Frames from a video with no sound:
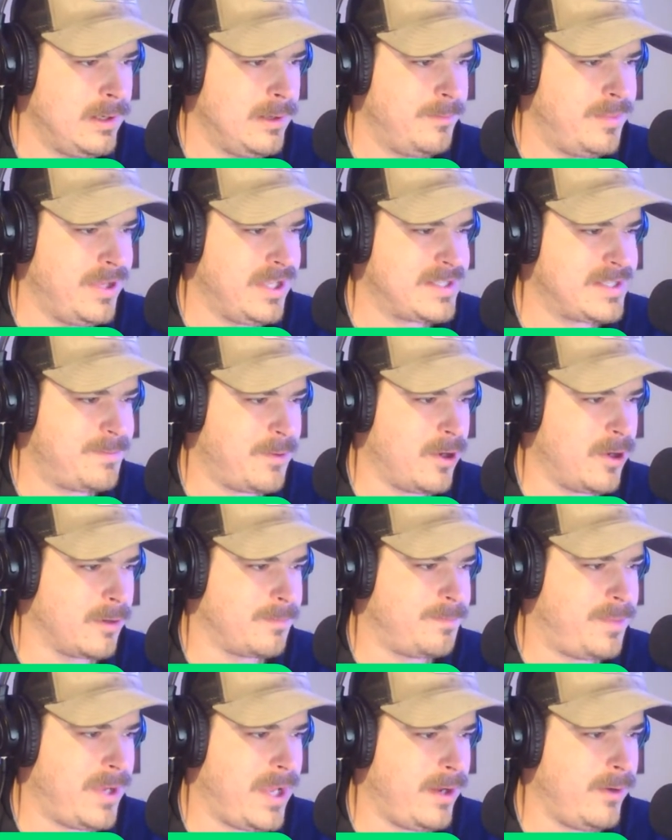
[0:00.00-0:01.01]

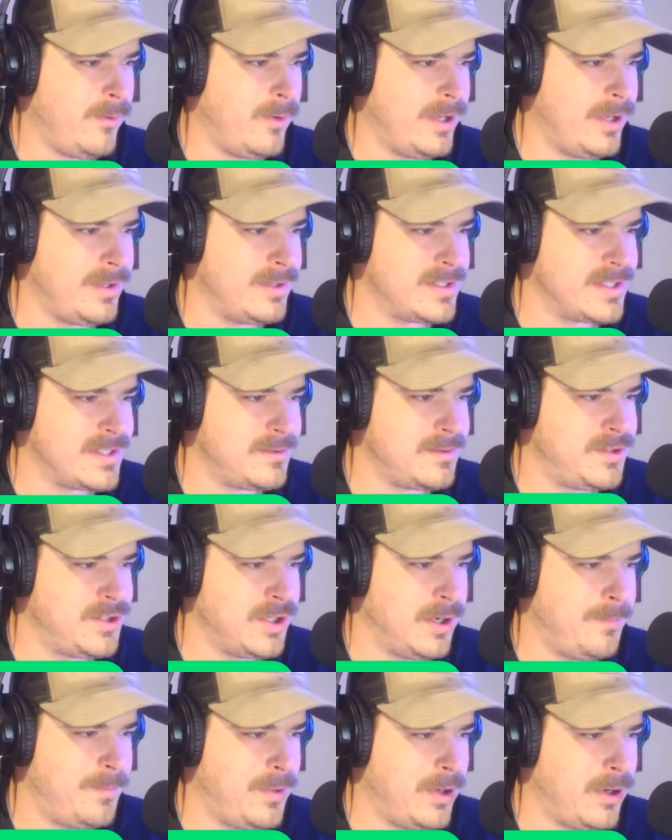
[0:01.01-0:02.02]
Pittsburgh Penguins
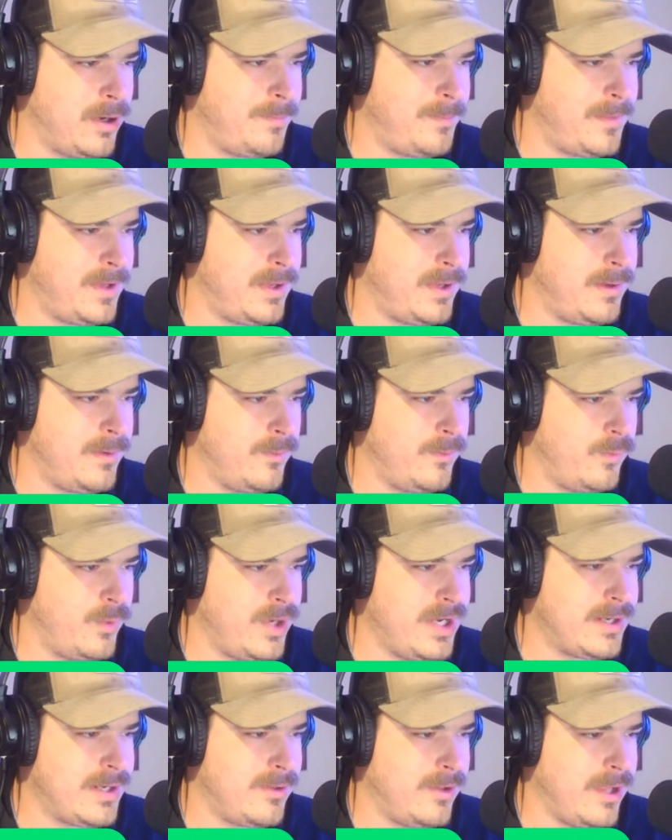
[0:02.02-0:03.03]
jump up,
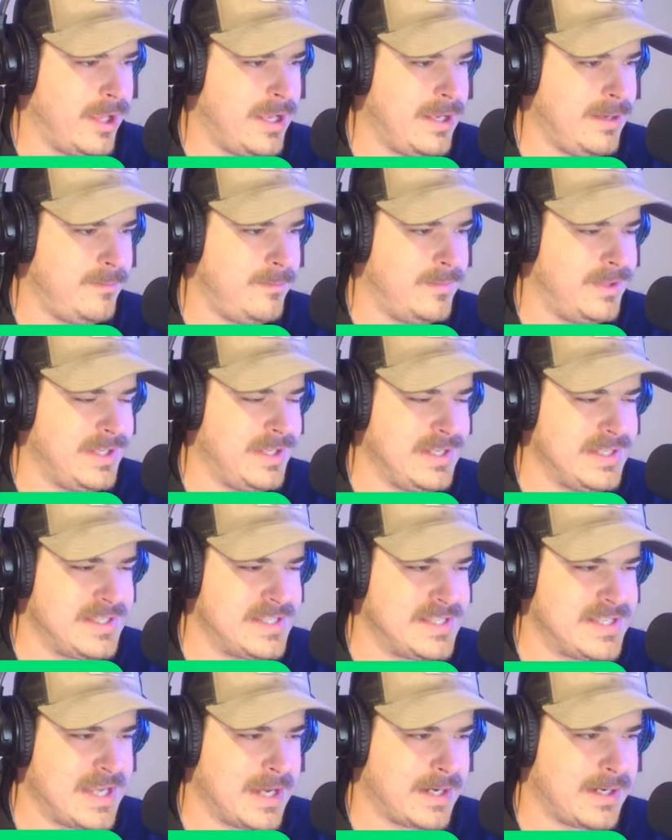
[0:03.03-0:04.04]
reclaim the
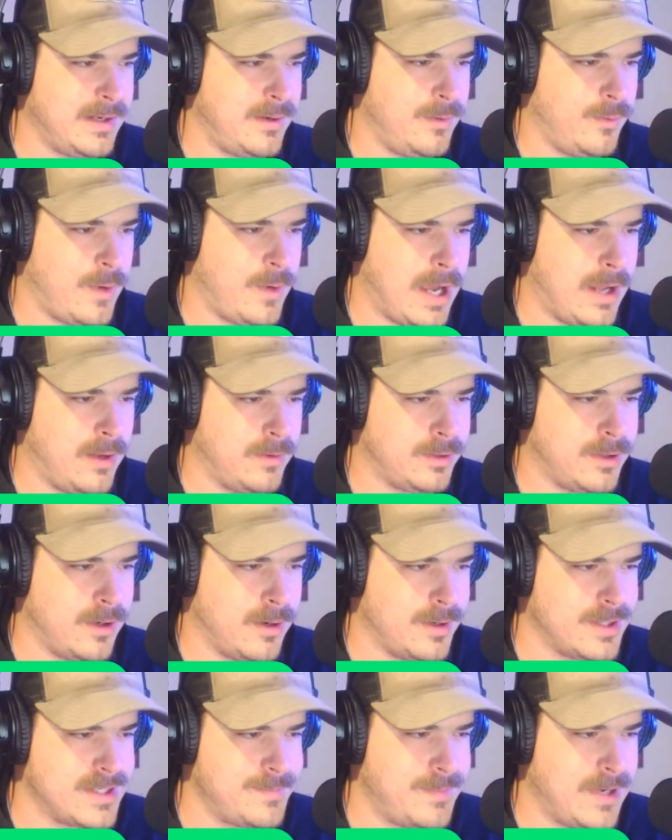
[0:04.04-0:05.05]
second wild
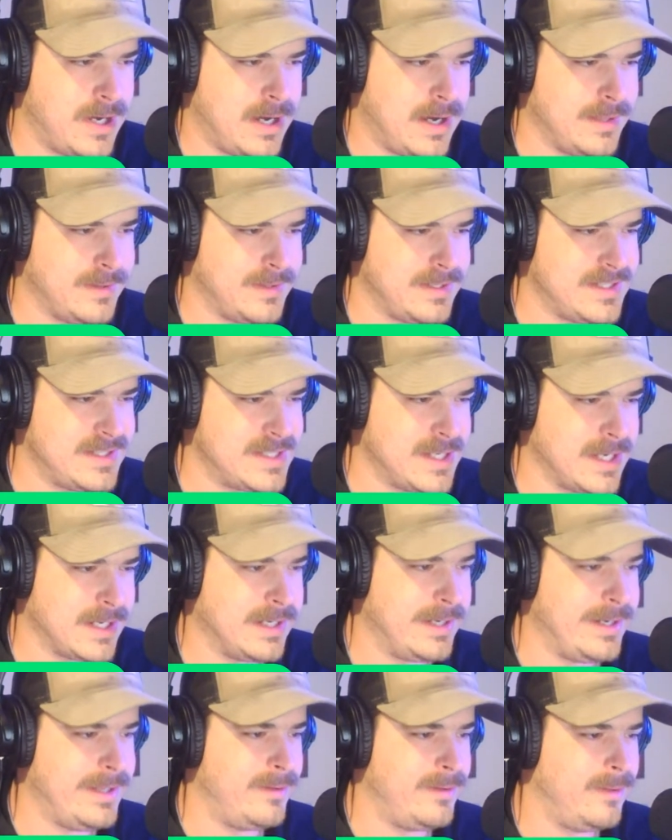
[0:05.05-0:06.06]
card spot, the
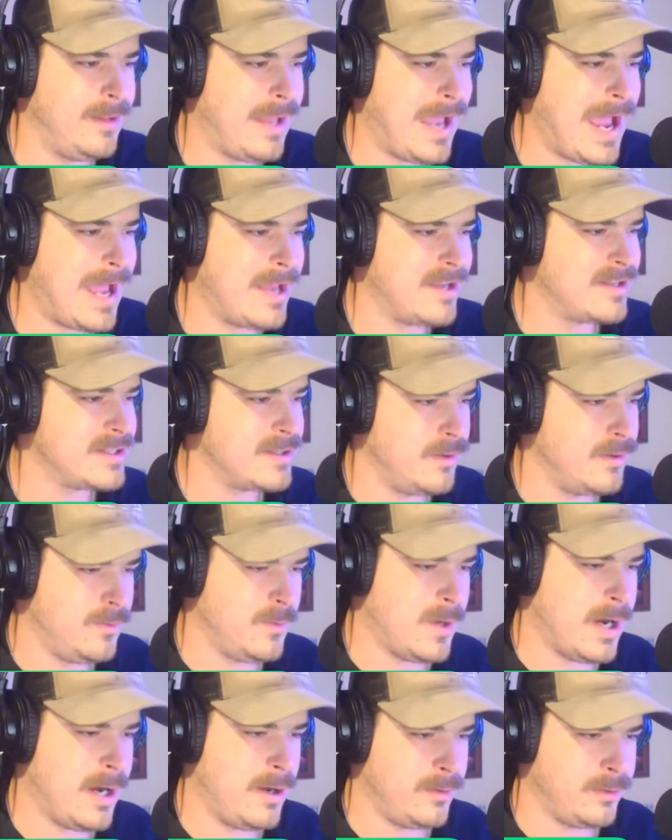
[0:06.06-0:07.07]
second and last
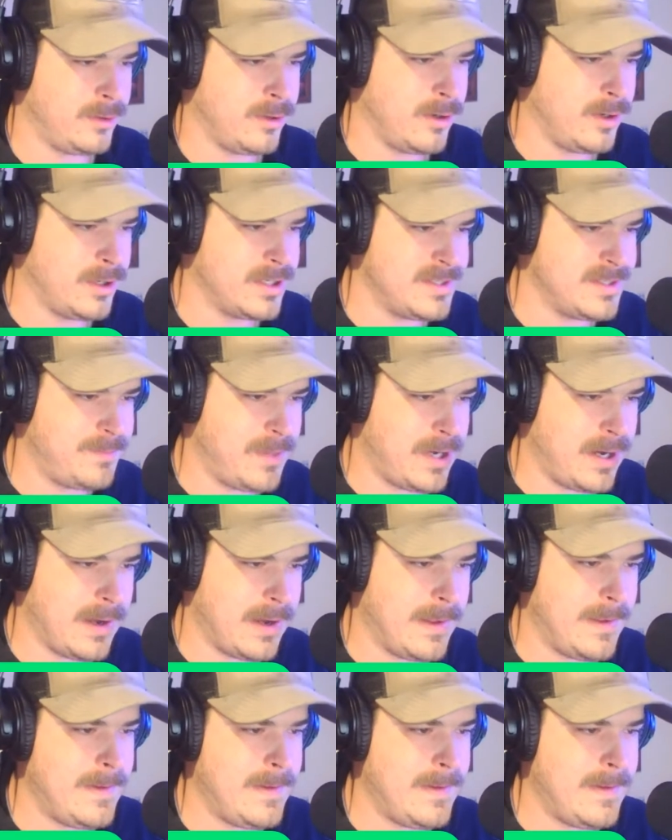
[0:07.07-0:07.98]
wild card spot.